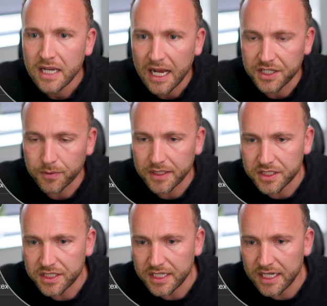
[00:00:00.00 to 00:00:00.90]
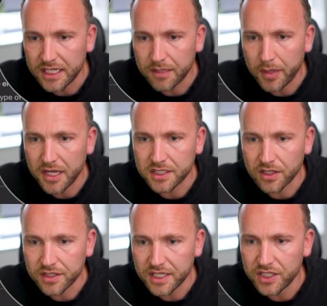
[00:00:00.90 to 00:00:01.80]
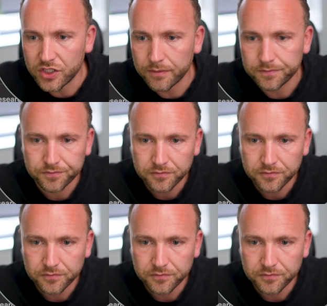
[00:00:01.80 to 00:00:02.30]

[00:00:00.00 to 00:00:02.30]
And so we can see the personalization.